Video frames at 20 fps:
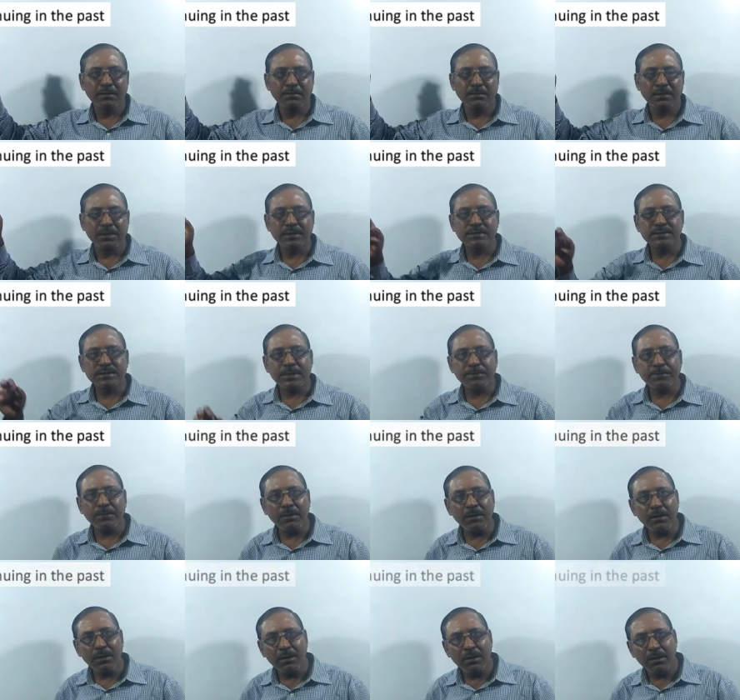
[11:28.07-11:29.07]
For
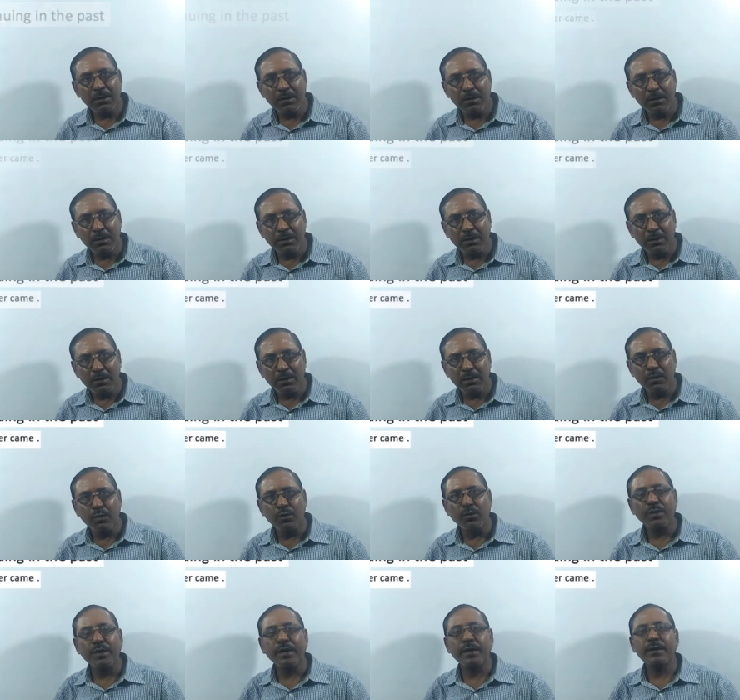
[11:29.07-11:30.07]
example,
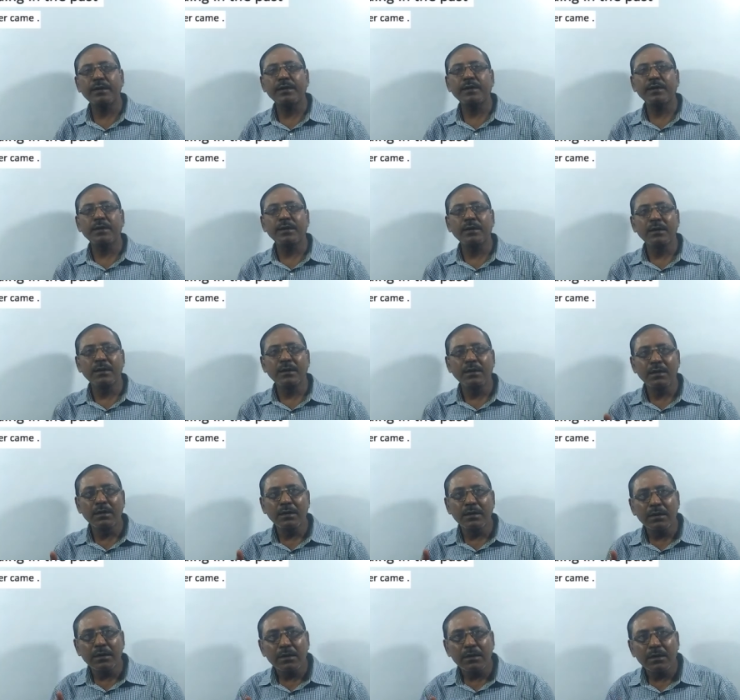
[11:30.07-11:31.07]
when
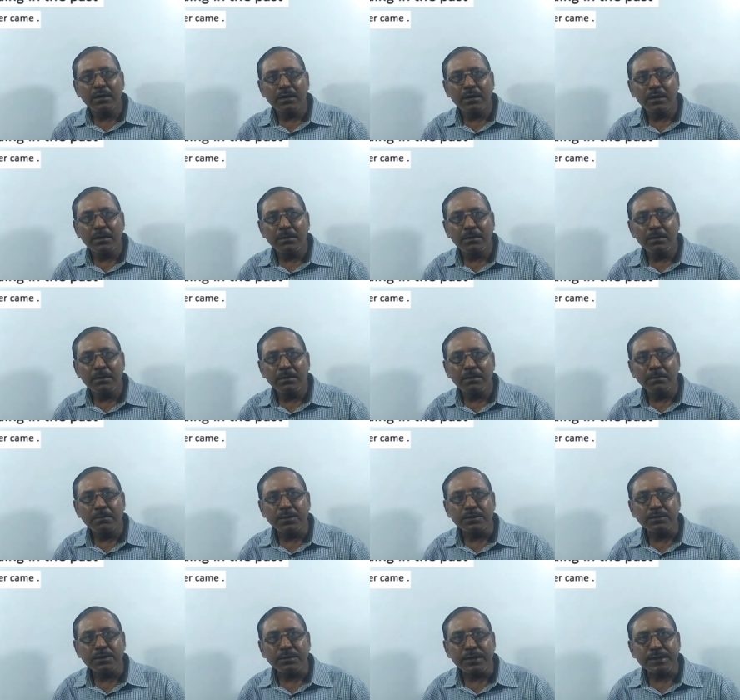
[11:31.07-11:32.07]

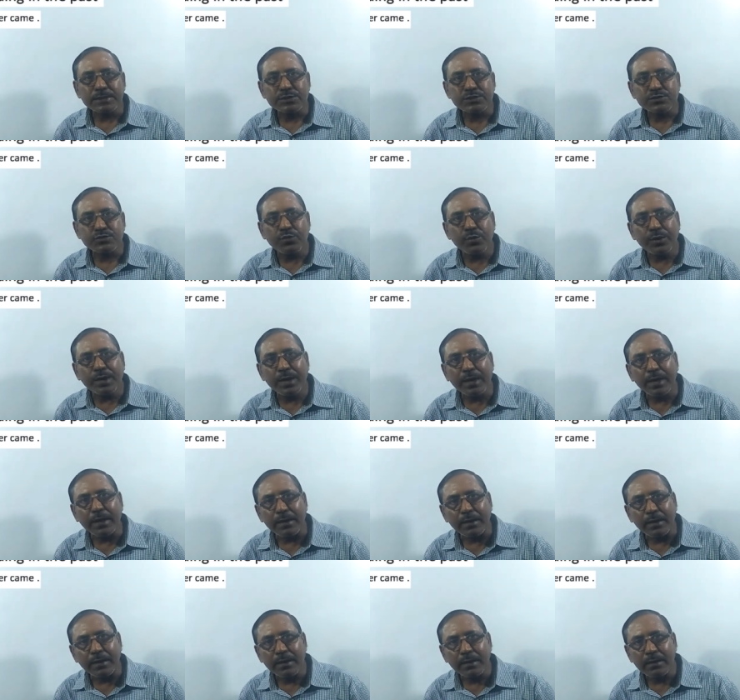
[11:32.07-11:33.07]
mother was
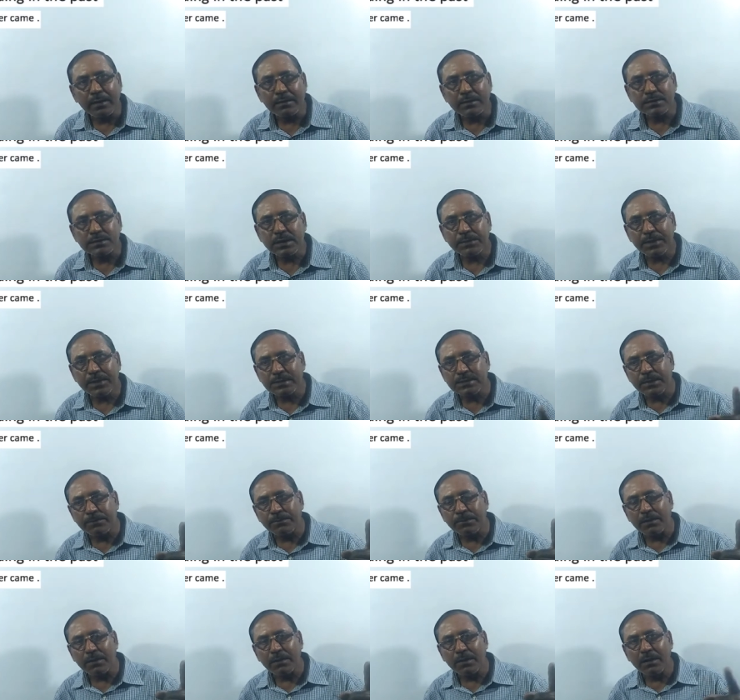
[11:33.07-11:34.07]
cooking, the same
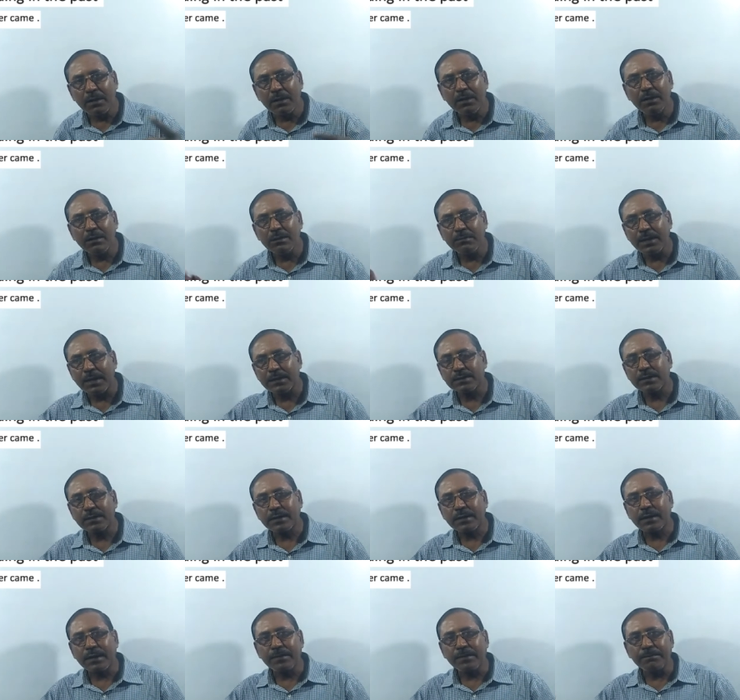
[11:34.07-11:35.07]
example, father
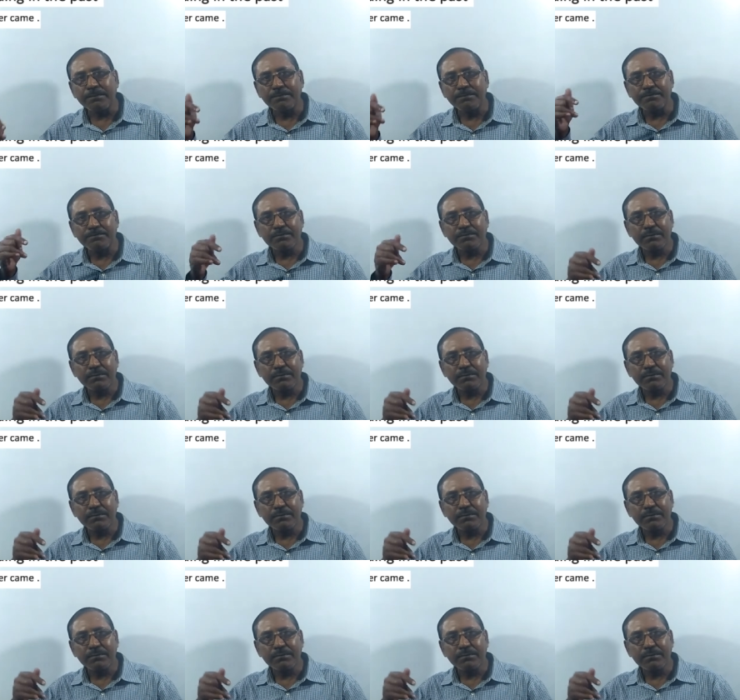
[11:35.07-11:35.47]
came.